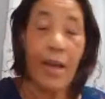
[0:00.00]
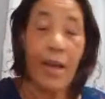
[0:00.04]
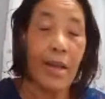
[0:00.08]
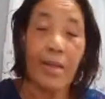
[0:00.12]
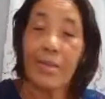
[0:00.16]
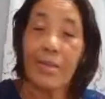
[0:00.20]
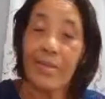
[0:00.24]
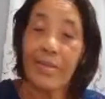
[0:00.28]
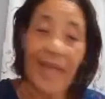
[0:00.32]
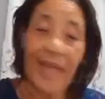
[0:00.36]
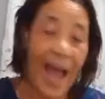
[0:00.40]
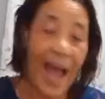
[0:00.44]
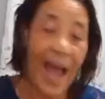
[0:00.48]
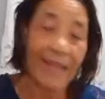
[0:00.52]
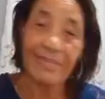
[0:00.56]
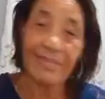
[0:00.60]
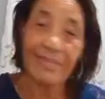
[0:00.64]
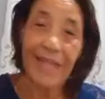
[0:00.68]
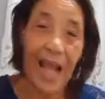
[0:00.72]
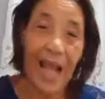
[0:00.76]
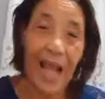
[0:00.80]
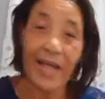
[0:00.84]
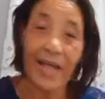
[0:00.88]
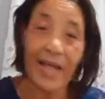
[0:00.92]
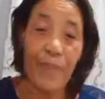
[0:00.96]
That
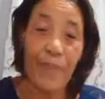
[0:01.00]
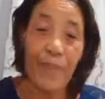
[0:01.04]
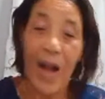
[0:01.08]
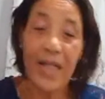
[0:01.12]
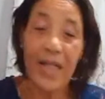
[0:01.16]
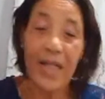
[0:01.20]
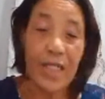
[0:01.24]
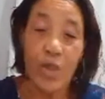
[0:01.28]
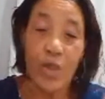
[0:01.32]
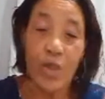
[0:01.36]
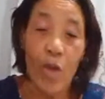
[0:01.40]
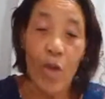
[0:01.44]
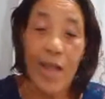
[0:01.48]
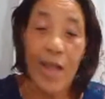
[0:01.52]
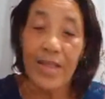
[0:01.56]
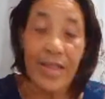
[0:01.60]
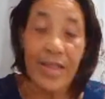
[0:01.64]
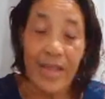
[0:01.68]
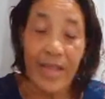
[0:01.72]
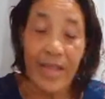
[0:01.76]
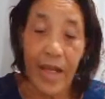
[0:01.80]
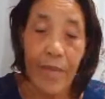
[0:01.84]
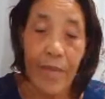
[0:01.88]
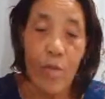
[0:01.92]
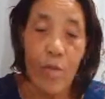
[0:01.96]
kind of politics don't
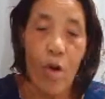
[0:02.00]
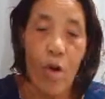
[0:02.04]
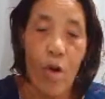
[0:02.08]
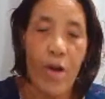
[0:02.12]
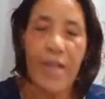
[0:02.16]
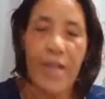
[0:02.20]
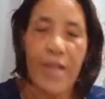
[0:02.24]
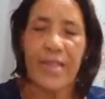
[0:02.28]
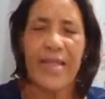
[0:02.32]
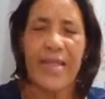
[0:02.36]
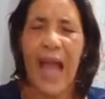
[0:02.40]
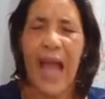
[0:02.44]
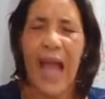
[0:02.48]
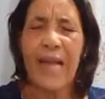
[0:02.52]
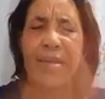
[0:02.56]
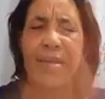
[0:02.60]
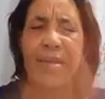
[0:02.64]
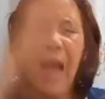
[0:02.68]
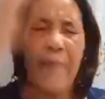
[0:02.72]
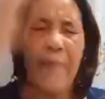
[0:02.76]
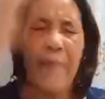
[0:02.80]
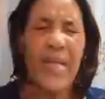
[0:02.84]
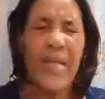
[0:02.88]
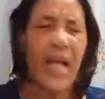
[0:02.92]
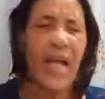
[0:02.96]
exist anymore. It's
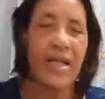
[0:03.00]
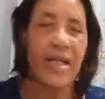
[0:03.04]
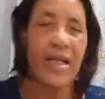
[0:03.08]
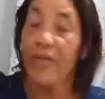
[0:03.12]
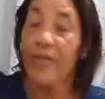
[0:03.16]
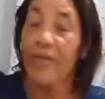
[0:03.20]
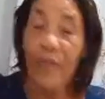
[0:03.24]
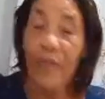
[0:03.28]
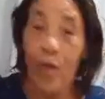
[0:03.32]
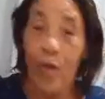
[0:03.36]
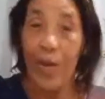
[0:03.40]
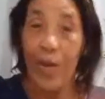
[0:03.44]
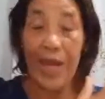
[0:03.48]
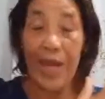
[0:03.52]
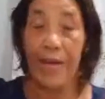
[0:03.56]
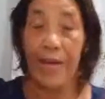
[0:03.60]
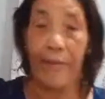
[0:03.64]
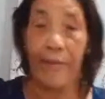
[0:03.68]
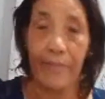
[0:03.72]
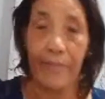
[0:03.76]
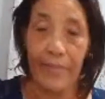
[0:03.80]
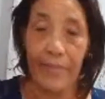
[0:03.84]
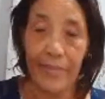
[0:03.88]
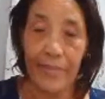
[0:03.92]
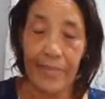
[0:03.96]
dynamic and it's fluid.
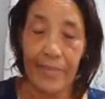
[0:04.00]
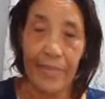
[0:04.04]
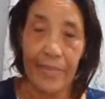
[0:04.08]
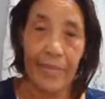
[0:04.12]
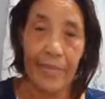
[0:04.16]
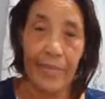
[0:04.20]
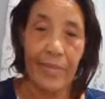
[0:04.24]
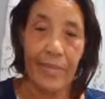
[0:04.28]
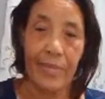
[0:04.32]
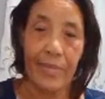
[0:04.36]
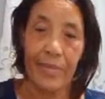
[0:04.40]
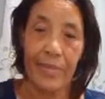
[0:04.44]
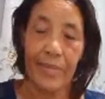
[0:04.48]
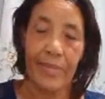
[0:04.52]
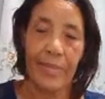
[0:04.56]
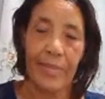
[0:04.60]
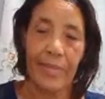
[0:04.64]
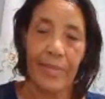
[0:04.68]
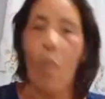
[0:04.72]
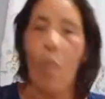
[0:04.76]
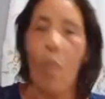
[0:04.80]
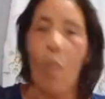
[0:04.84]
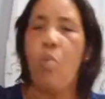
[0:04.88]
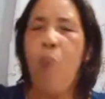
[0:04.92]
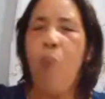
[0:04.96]

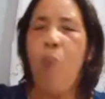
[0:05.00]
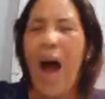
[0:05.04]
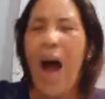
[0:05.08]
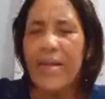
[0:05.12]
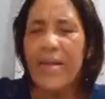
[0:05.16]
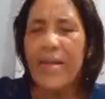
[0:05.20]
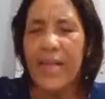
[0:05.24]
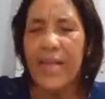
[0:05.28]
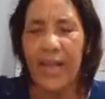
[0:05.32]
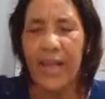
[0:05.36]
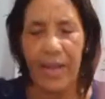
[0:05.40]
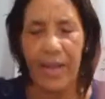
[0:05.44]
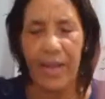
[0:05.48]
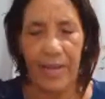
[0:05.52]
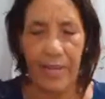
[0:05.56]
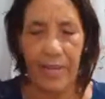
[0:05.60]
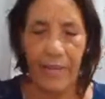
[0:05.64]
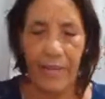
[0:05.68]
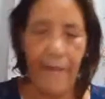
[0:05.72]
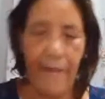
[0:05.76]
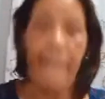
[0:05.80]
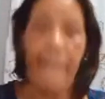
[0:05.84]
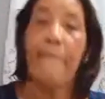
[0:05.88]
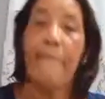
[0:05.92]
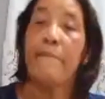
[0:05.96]
One day,
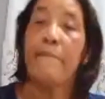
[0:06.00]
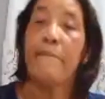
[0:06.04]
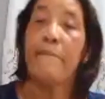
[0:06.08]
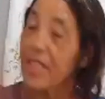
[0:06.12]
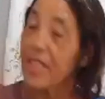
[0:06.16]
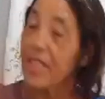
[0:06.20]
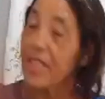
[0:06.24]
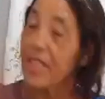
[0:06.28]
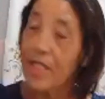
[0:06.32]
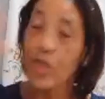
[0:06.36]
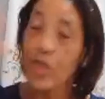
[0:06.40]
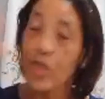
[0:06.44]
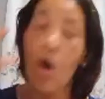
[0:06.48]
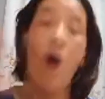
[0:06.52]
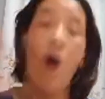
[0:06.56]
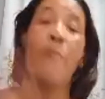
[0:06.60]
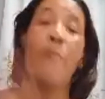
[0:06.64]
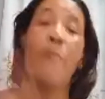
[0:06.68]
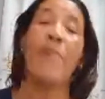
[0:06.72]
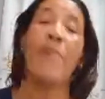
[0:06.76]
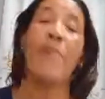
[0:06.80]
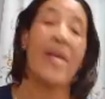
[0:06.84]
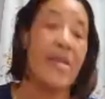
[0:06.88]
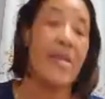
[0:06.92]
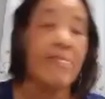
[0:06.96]
this is
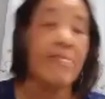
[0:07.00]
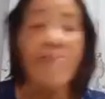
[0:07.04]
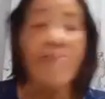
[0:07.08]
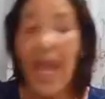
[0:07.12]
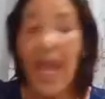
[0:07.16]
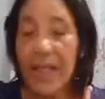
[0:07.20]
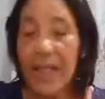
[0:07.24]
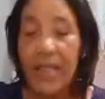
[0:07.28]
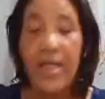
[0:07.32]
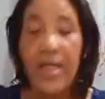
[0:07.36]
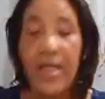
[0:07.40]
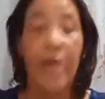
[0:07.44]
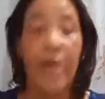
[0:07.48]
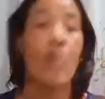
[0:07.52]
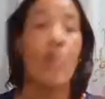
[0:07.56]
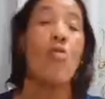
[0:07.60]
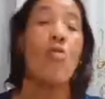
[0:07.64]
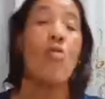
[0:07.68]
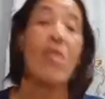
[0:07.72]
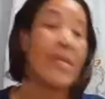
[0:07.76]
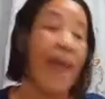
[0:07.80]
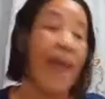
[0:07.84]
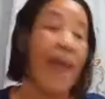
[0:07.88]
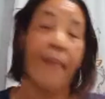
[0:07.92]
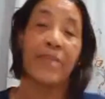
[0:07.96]
up and the next day the
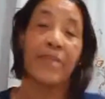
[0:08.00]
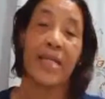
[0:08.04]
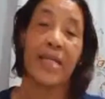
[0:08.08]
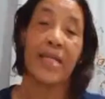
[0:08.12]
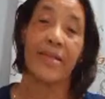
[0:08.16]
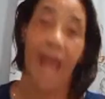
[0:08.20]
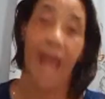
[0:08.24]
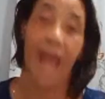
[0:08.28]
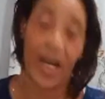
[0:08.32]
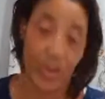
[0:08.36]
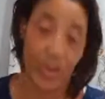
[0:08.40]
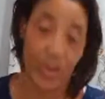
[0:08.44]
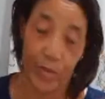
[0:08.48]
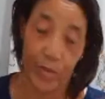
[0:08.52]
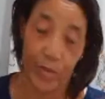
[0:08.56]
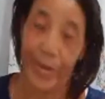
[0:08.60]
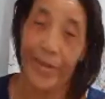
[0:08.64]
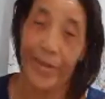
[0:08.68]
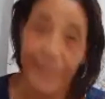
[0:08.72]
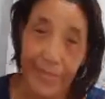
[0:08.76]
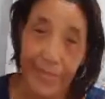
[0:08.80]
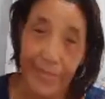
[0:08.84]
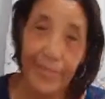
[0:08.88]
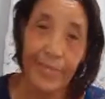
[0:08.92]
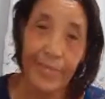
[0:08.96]
whole damn thing dash way.
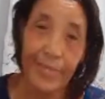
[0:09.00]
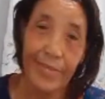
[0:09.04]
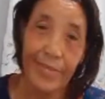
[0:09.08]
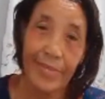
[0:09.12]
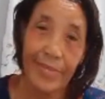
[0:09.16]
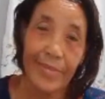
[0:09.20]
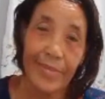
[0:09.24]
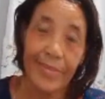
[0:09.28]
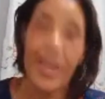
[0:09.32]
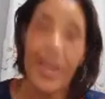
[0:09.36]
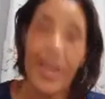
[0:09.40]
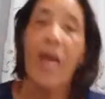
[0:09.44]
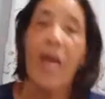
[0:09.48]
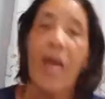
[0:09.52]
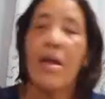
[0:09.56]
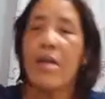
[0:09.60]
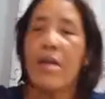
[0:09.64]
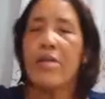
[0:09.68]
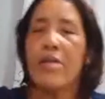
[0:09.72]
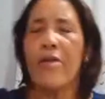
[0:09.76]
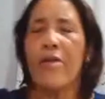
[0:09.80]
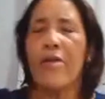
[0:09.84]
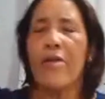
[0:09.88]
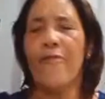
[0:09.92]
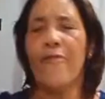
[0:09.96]

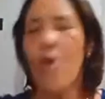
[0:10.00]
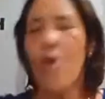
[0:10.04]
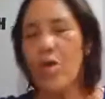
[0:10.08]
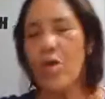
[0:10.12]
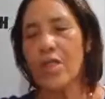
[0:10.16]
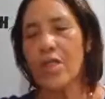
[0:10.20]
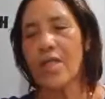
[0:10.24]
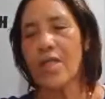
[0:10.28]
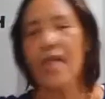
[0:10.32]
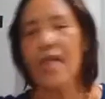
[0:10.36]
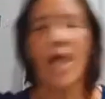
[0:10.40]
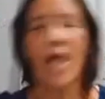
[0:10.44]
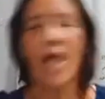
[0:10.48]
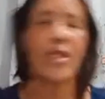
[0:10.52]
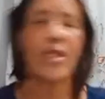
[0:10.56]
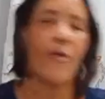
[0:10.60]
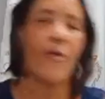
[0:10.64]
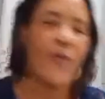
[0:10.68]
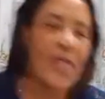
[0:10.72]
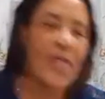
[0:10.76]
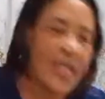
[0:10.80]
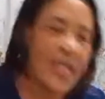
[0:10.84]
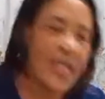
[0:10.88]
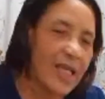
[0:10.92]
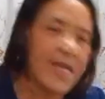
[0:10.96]
The voters are
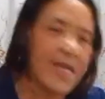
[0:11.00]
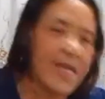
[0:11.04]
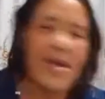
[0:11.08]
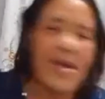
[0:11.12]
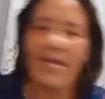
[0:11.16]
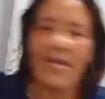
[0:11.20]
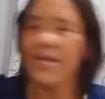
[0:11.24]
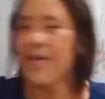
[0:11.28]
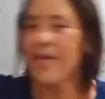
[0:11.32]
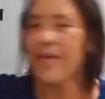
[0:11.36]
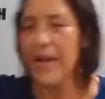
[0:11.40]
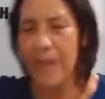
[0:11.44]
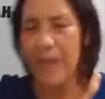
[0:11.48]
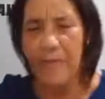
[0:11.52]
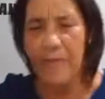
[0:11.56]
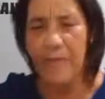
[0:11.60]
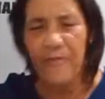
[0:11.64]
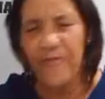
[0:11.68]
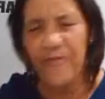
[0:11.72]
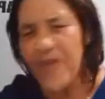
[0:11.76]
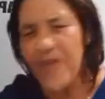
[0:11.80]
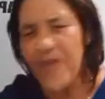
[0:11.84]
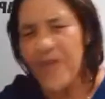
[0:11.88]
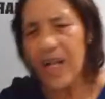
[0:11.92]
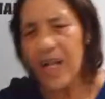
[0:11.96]
sophisticated and them
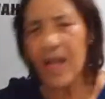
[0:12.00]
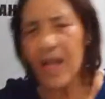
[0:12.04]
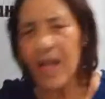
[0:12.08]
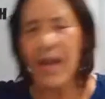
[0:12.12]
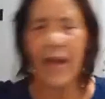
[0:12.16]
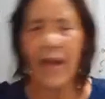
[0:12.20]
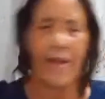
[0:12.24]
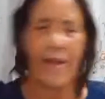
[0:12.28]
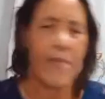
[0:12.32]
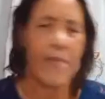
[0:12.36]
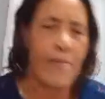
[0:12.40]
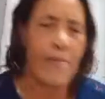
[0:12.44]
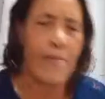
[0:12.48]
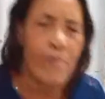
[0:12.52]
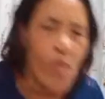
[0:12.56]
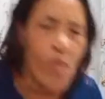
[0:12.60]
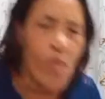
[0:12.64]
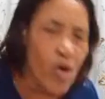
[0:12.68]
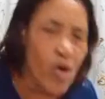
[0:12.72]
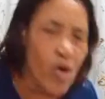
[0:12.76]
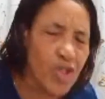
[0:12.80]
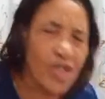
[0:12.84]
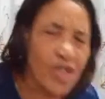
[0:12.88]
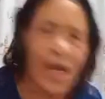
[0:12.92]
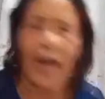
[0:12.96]
fickle and them
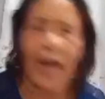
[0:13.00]
emotional